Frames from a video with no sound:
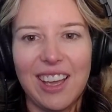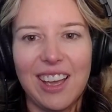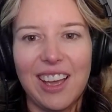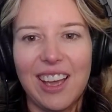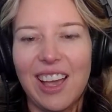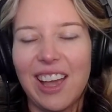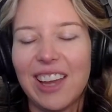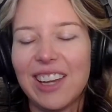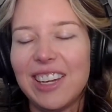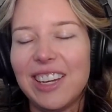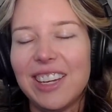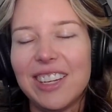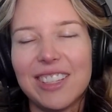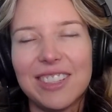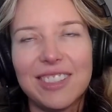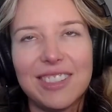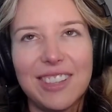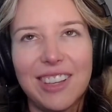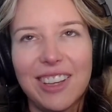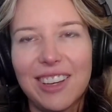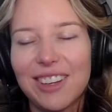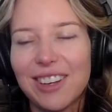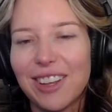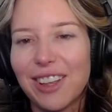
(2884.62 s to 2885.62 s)
I need to
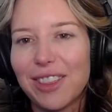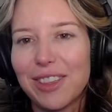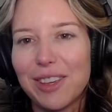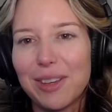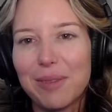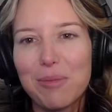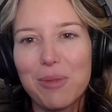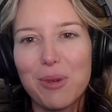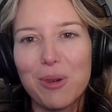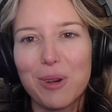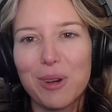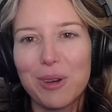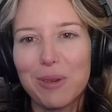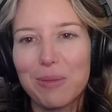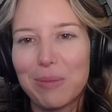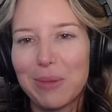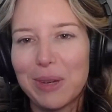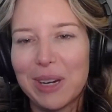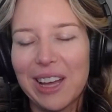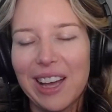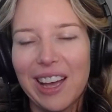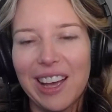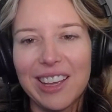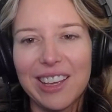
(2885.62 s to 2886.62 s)
say nothing more,
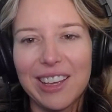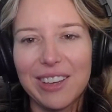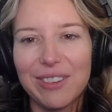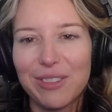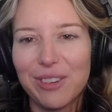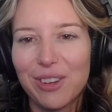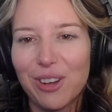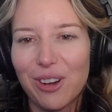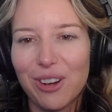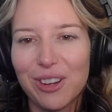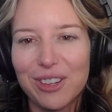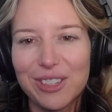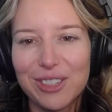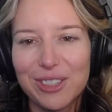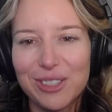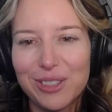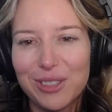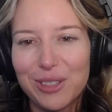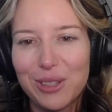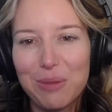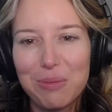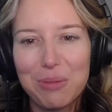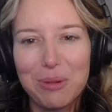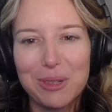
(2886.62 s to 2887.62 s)
but I have gone
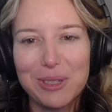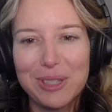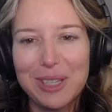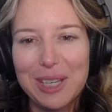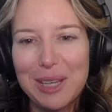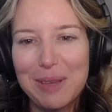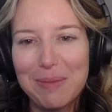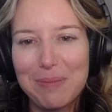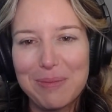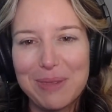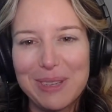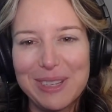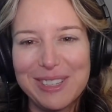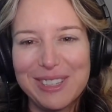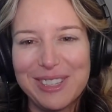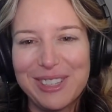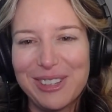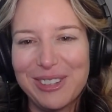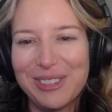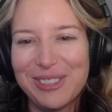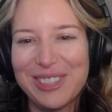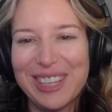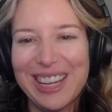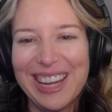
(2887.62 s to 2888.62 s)
super deep
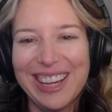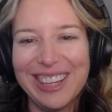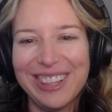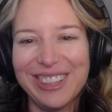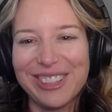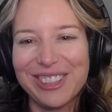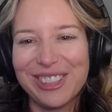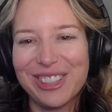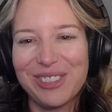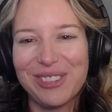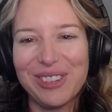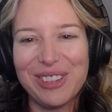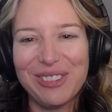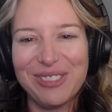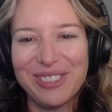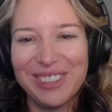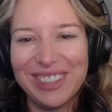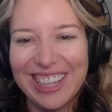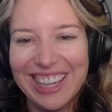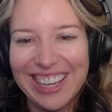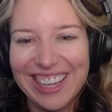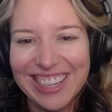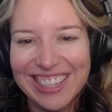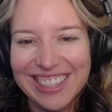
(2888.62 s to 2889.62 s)
into Taylor Swift
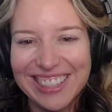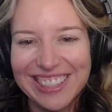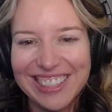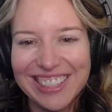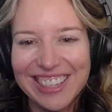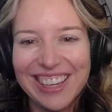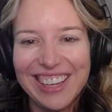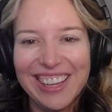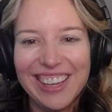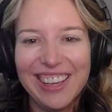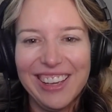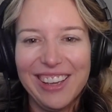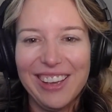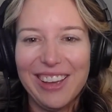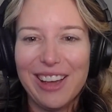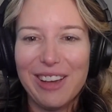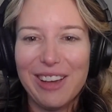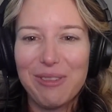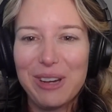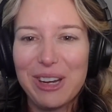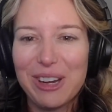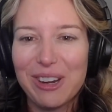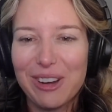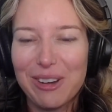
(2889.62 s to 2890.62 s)
land.
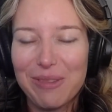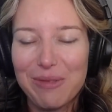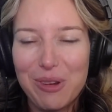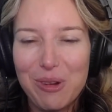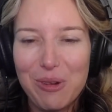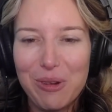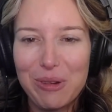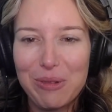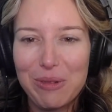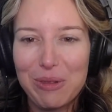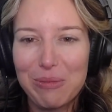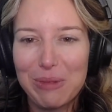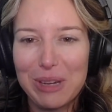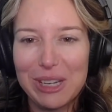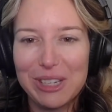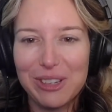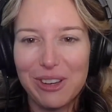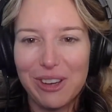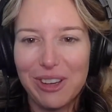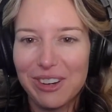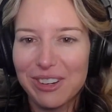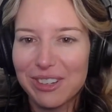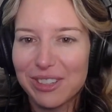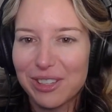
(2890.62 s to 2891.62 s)
I'm going with my
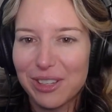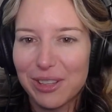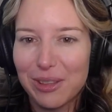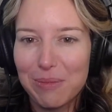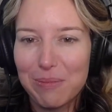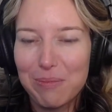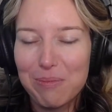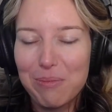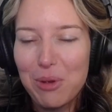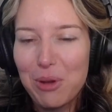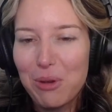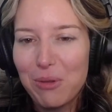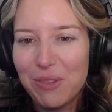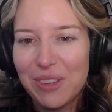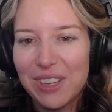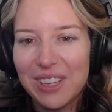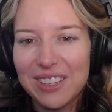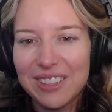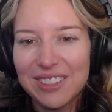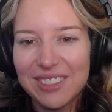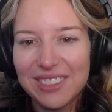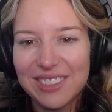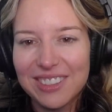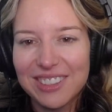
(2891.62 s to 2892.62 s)
daughter to the
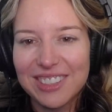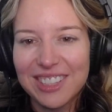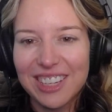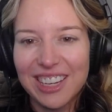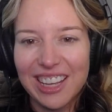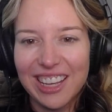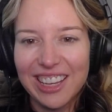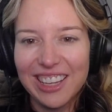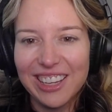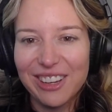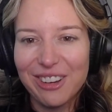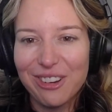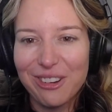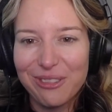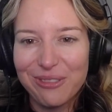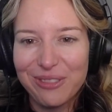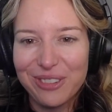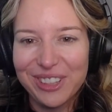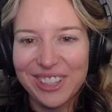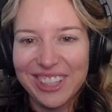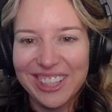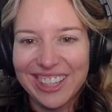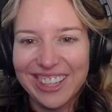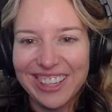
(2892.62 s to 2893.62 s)
movie tonight,
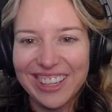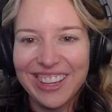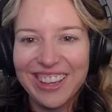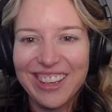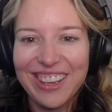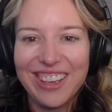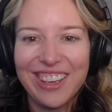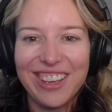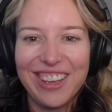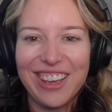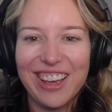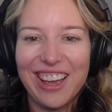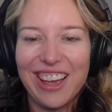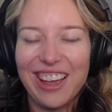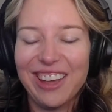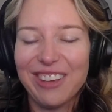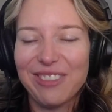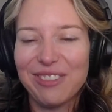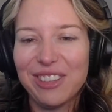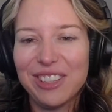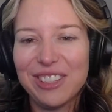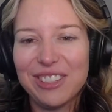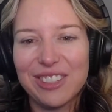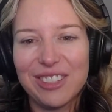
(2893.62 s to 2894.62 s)
hopefully. I
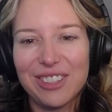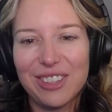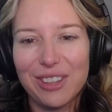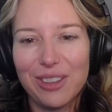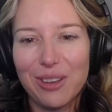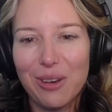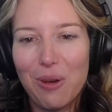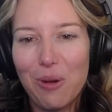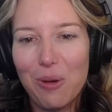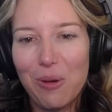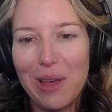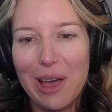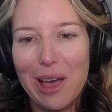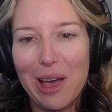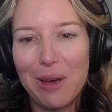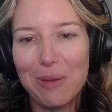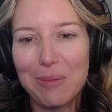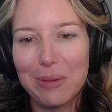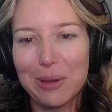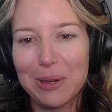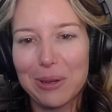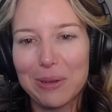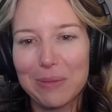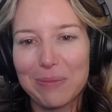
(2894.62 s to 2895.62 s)
have listened to the whole
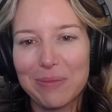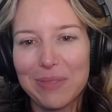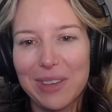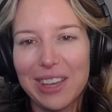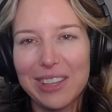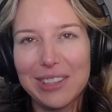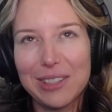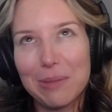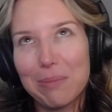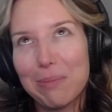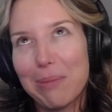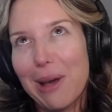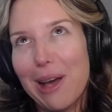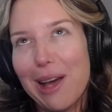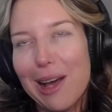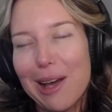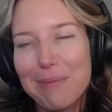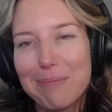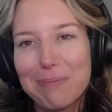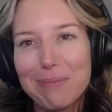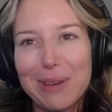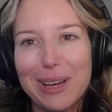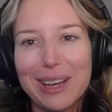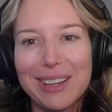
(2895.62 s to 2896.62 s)
album. It's a
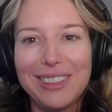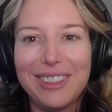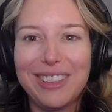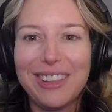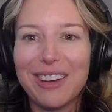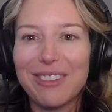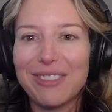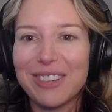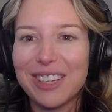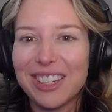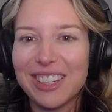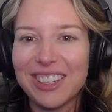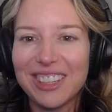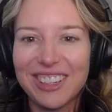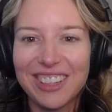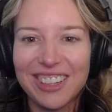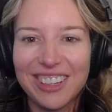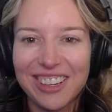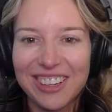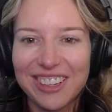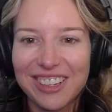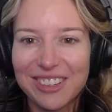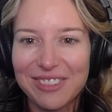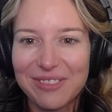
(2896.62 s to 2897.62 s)
bop. I love it.
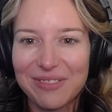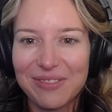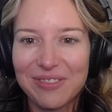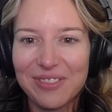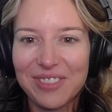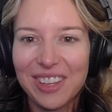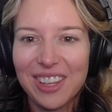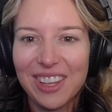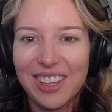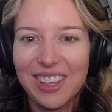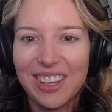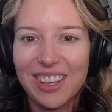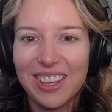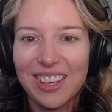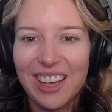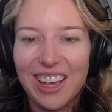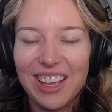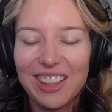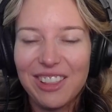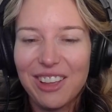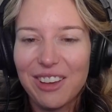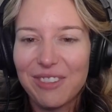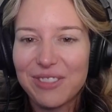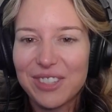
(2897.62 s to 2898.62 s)
I
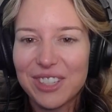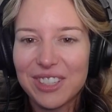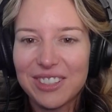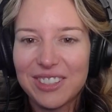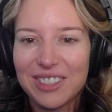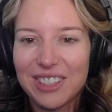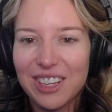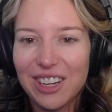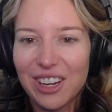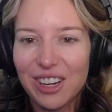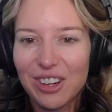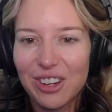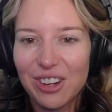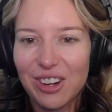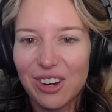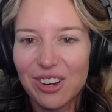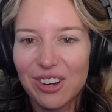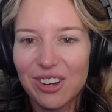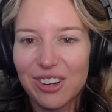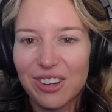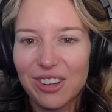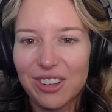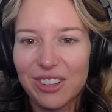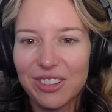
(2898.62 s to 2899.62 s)
love to see our
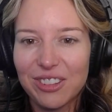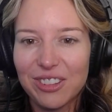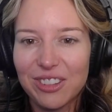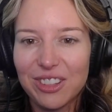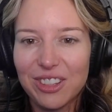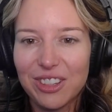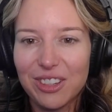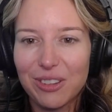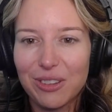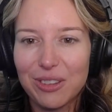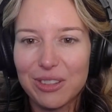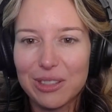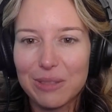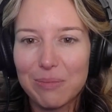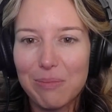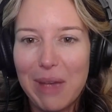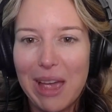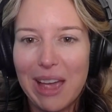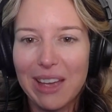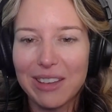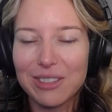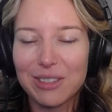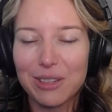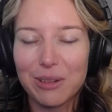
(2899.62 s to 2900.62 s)
girl, this
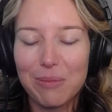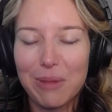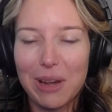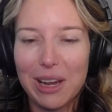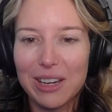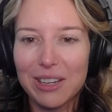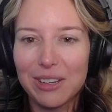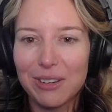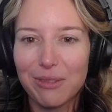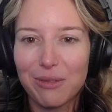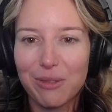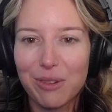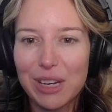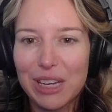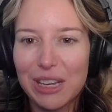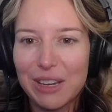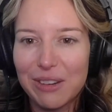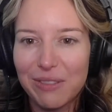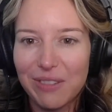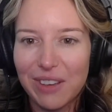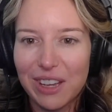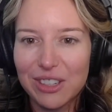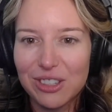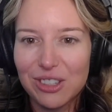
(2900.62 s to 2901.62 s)
mastermind of
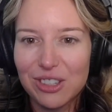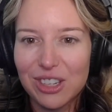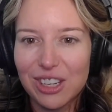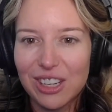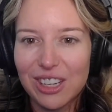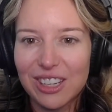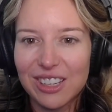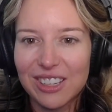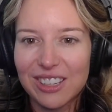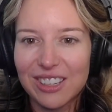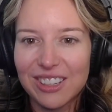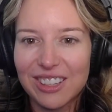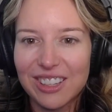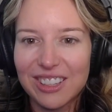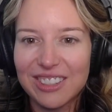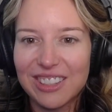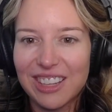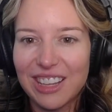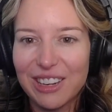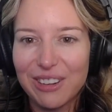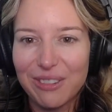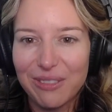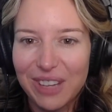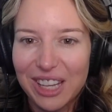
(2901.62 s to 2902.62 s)
reinvention, this
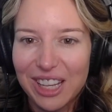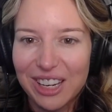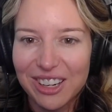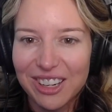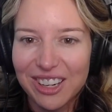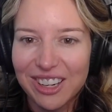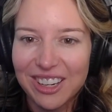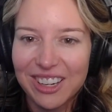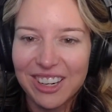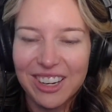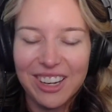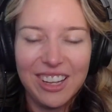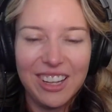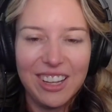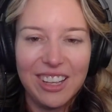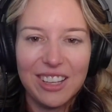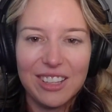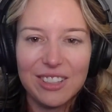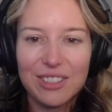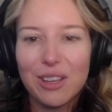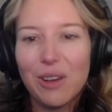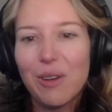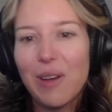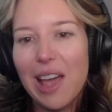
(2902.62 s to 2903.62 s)
innovator,
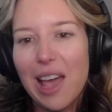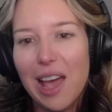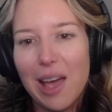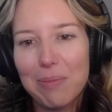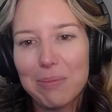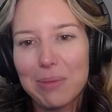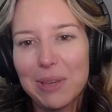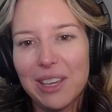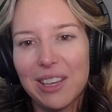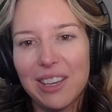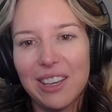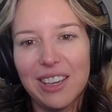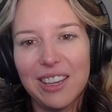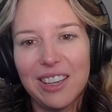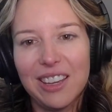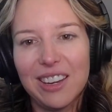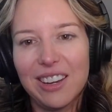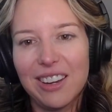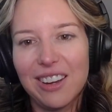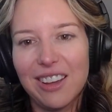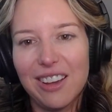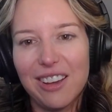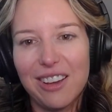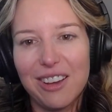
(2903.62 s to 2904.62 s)
so happy.
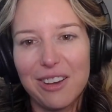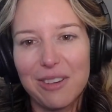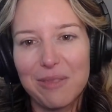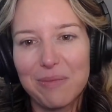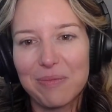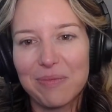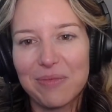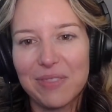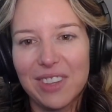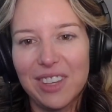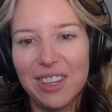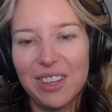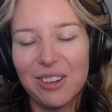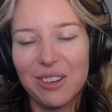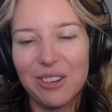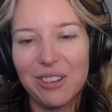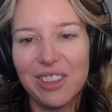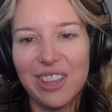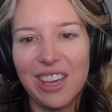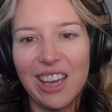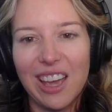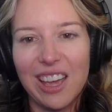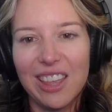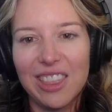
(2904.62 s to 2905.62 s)
And,
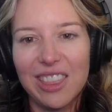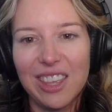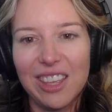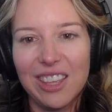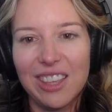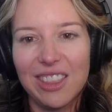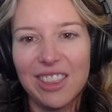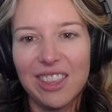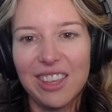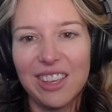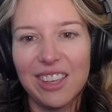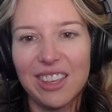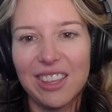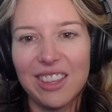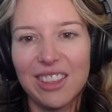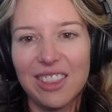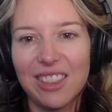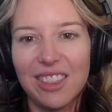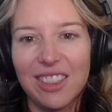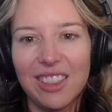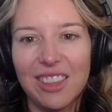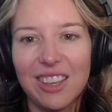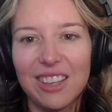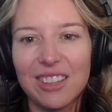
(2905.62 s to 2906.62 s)
that I think that
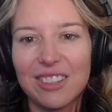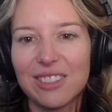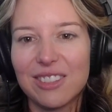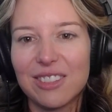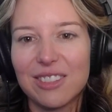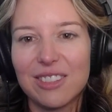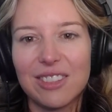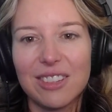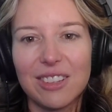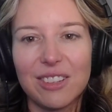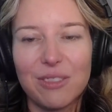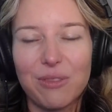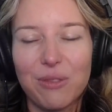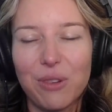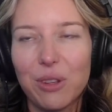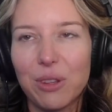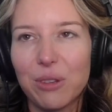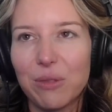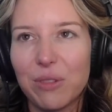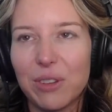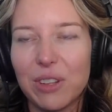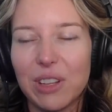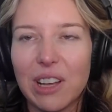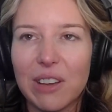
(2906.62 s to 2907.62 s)
it's full
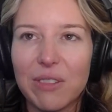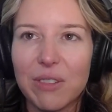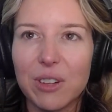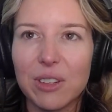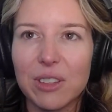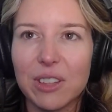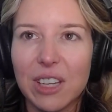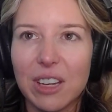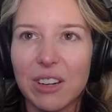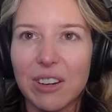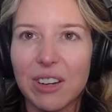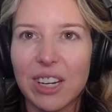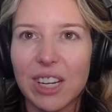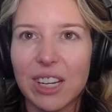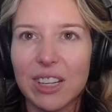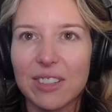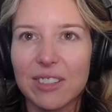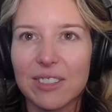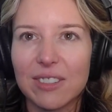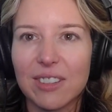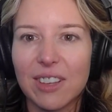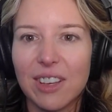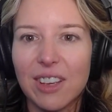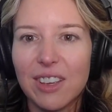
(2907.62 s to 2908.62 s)
of clever
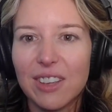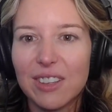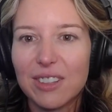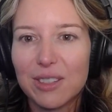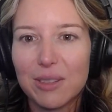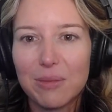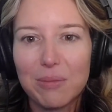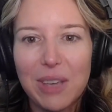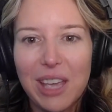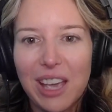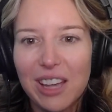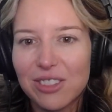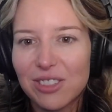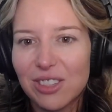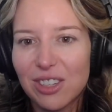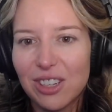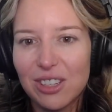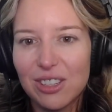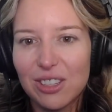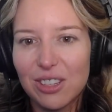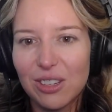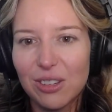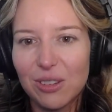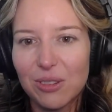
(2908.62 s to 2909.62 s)
lyrics, some catchy
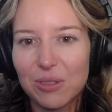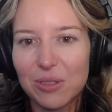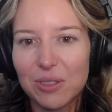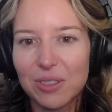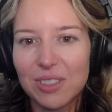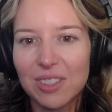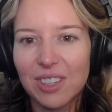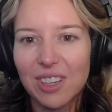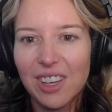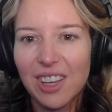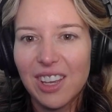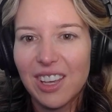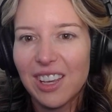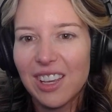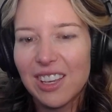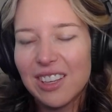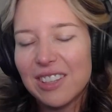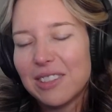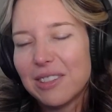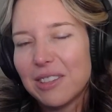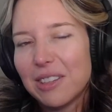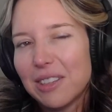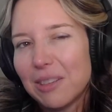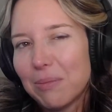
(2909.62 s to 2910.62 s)
tunes.
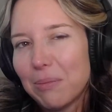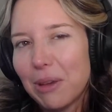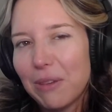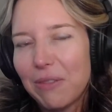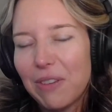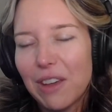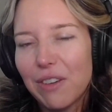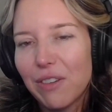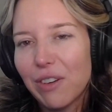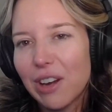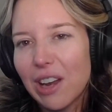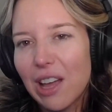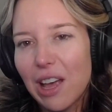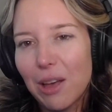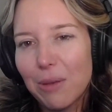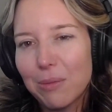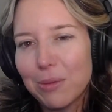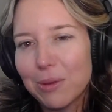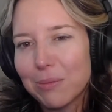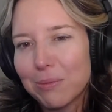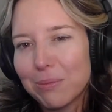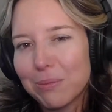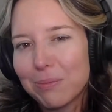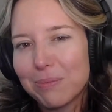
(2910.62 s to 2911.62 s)
Isn't it my favorite
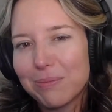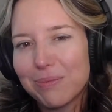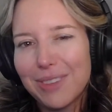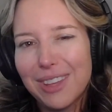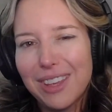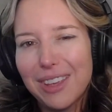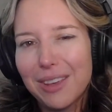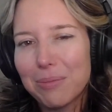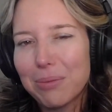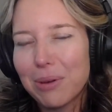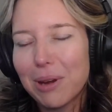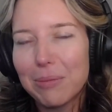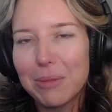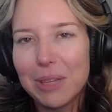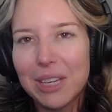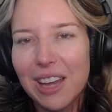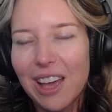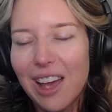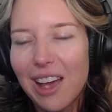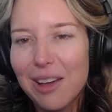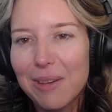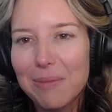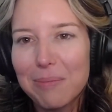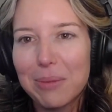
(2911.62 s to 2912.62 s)
album? Yeah, probably
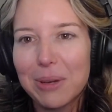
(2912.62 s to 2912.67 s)
not.